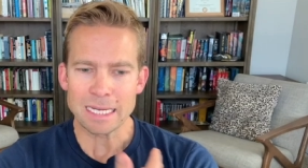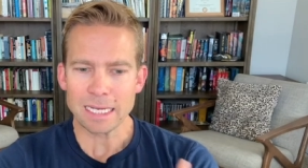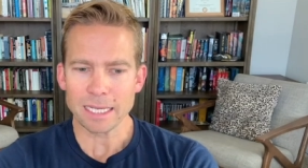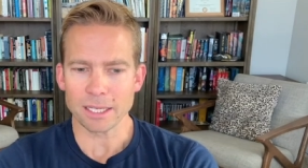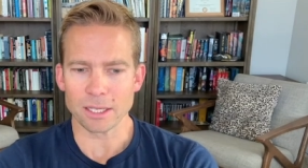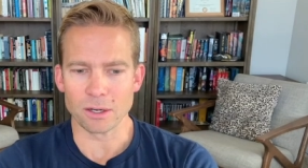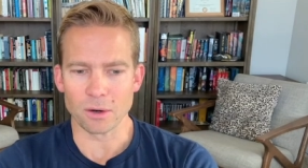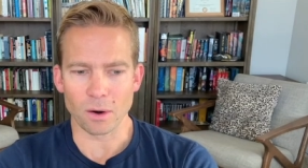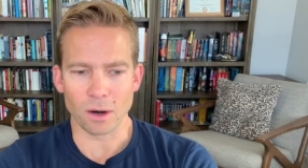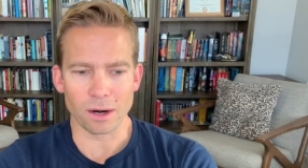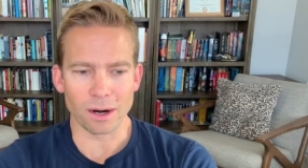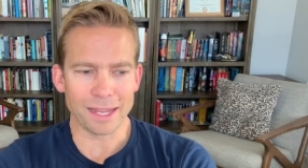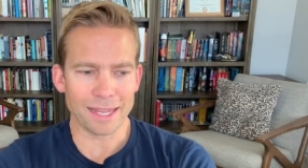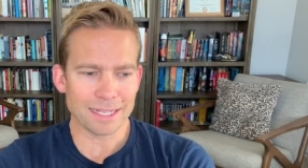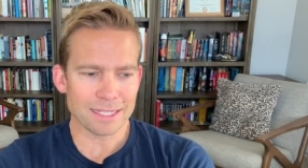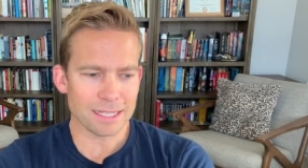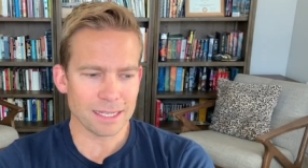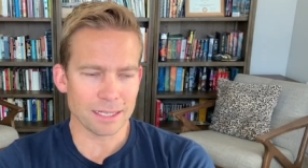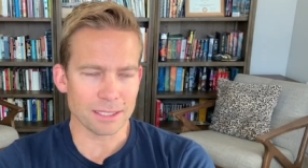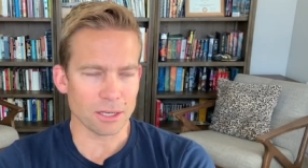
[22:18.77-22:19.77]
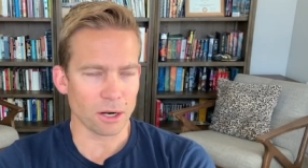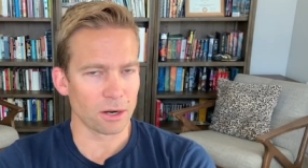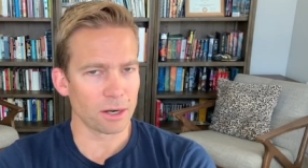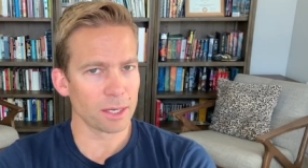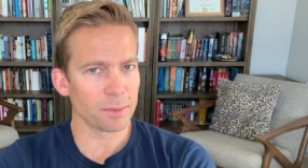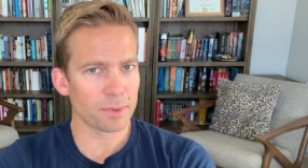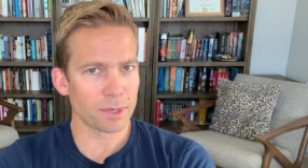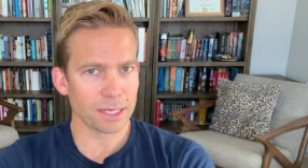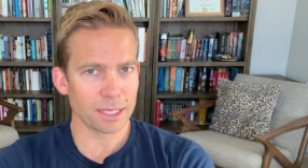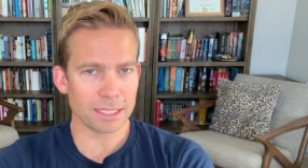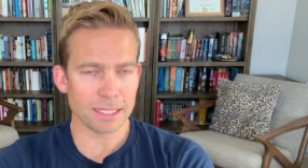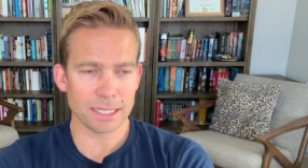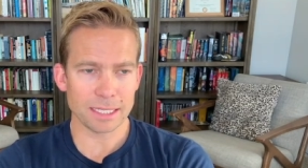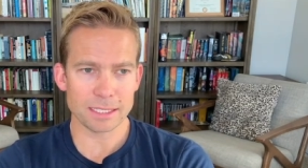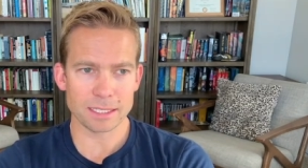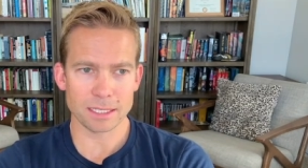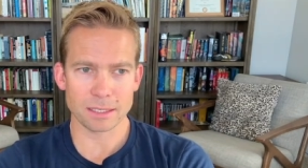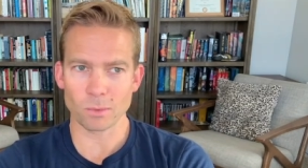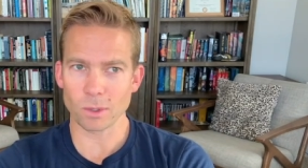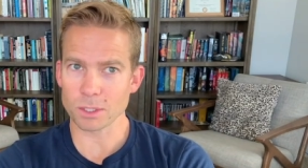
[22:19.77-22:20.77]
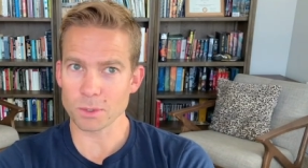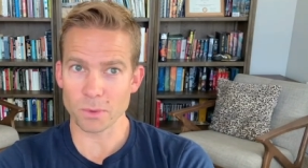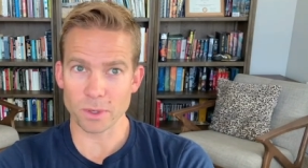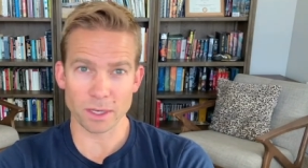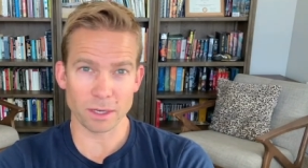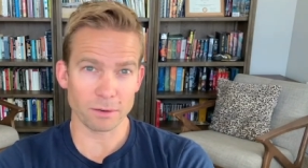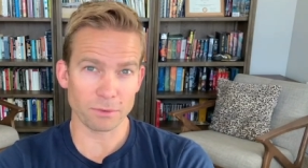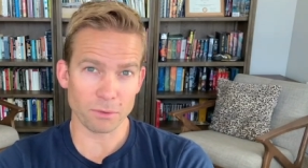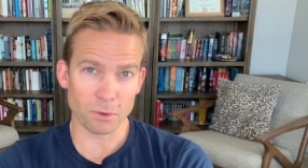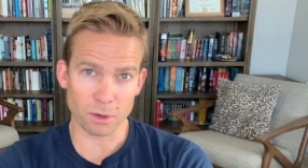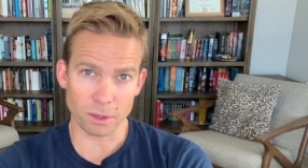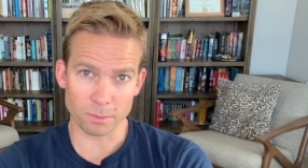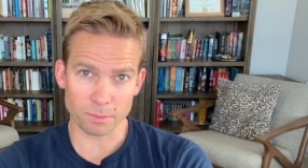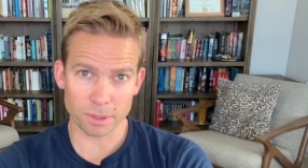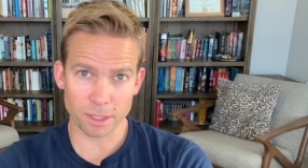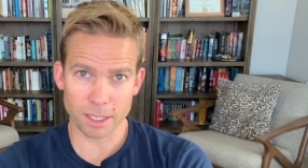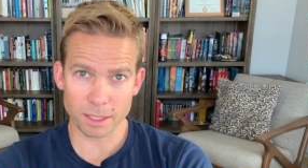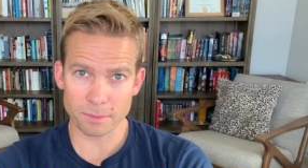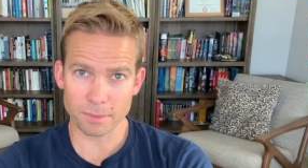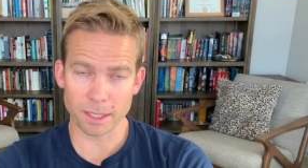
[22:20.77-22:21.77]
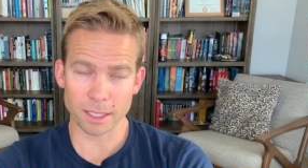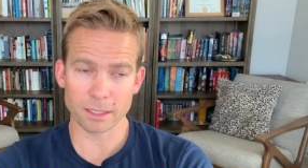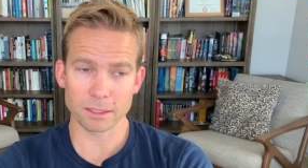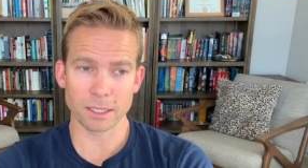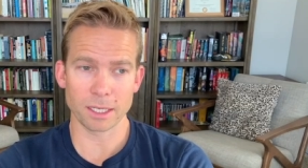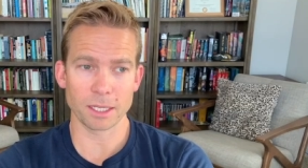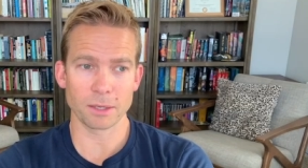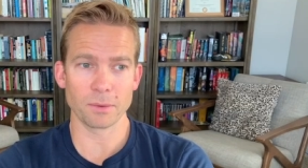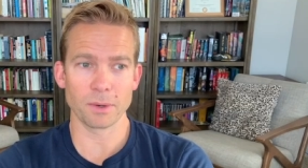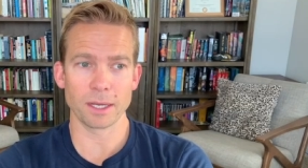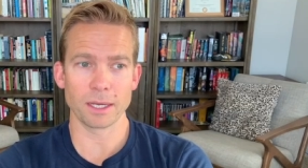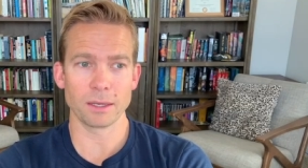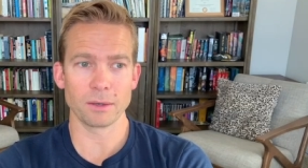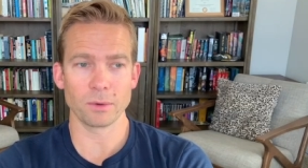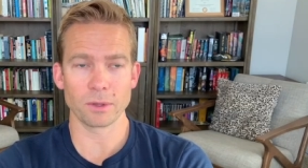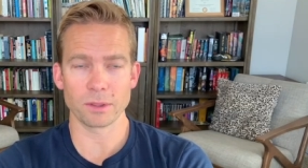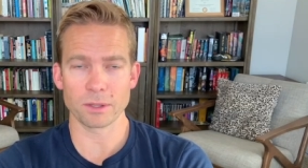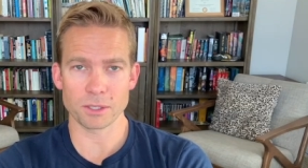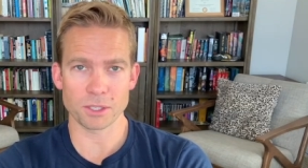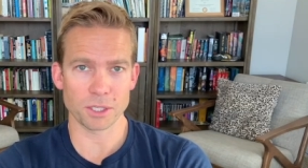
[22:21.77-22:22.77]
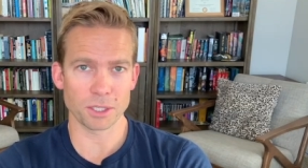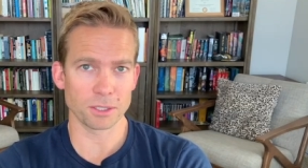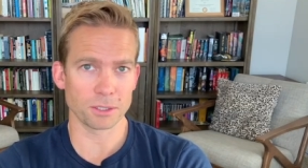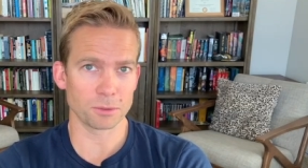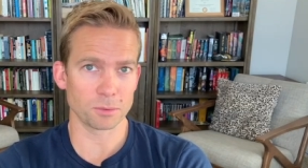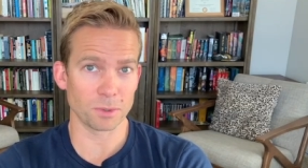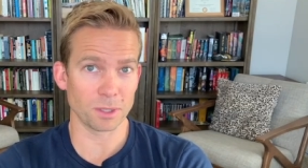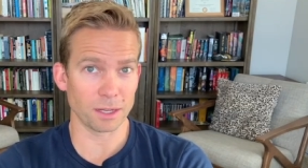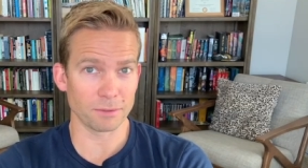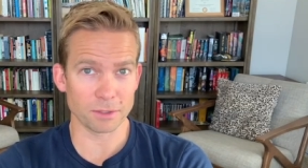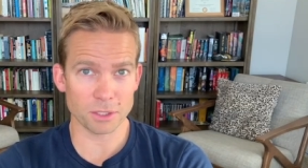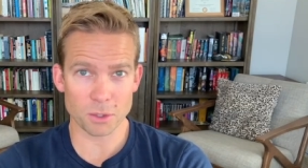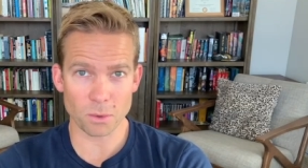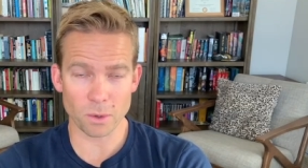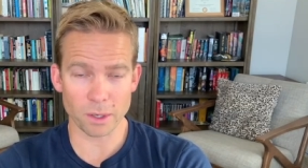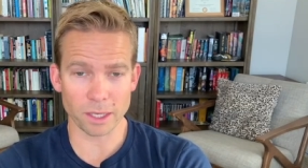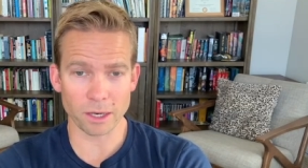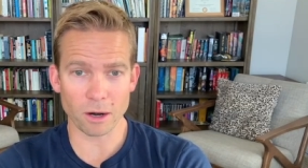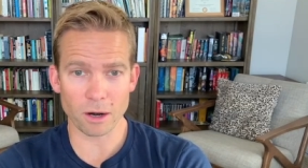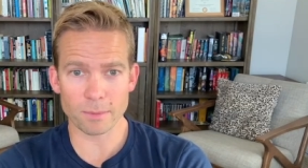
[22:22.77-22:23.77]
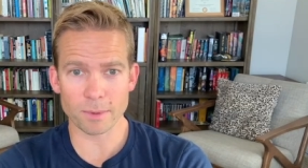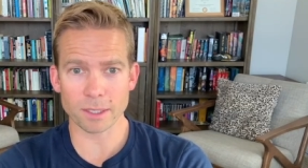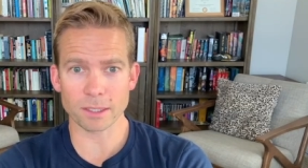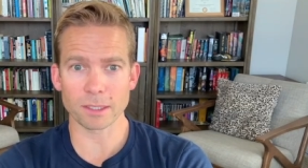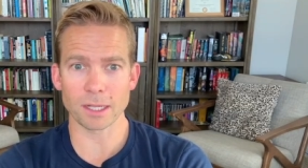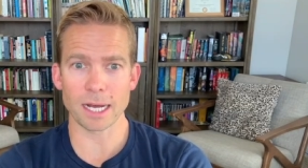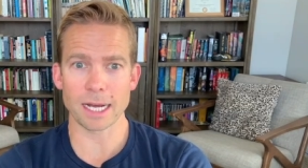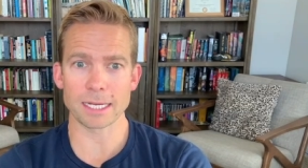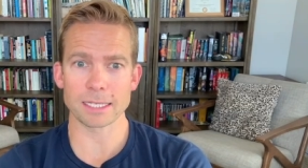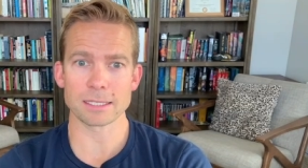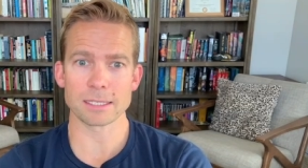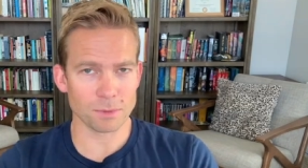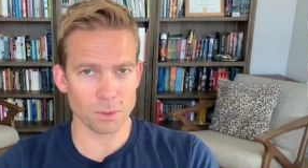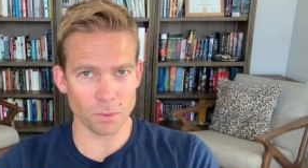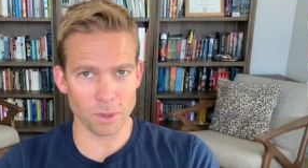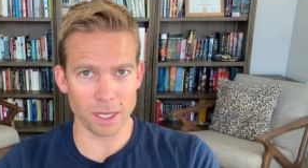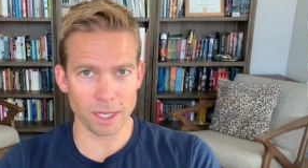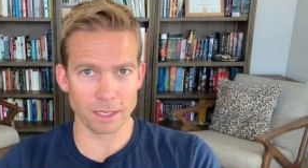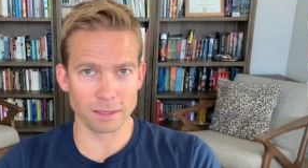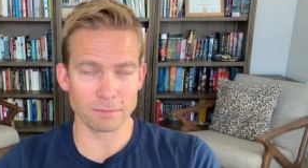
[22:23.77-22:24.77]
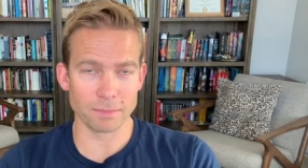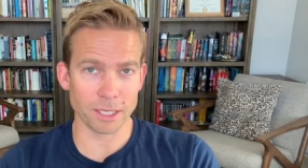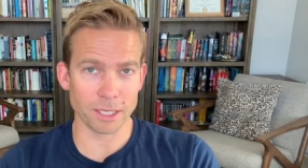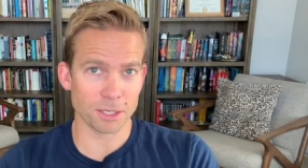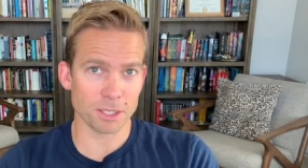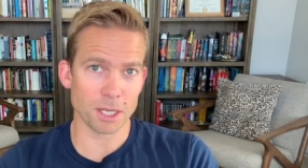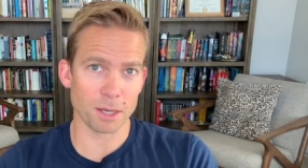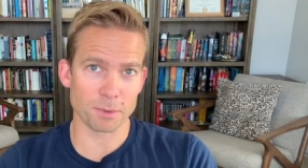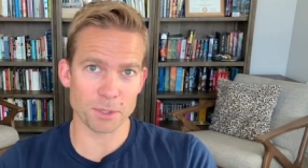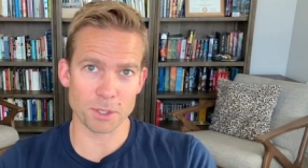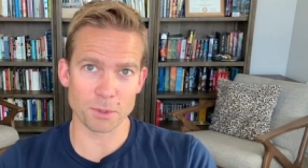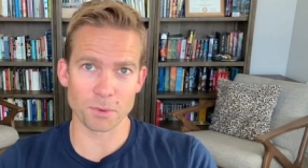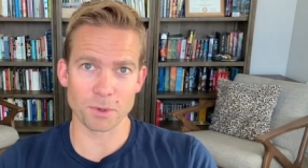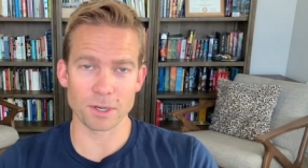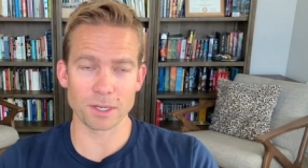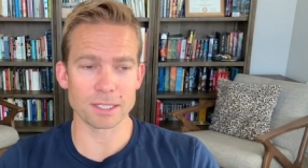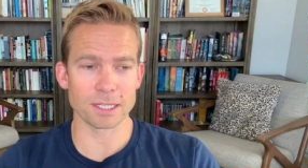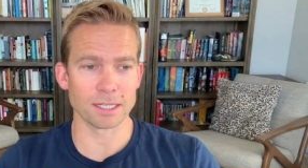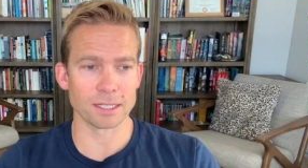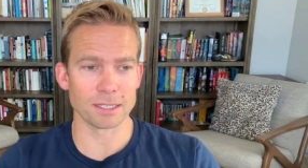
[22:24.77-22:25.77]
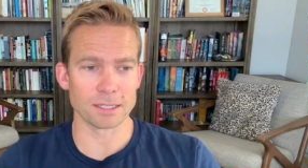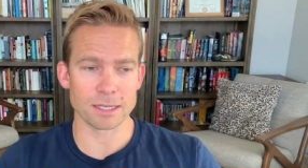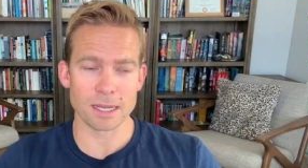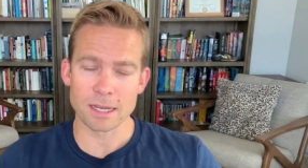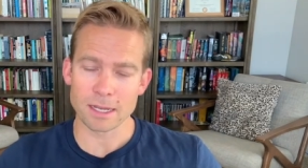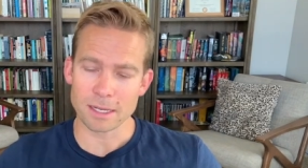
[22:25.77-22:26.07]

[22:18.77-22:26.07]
You know, our AC is already pretty decent once we can afford plate mail anyway. With a shield, we'll have a 20 armor class. The way Interception works is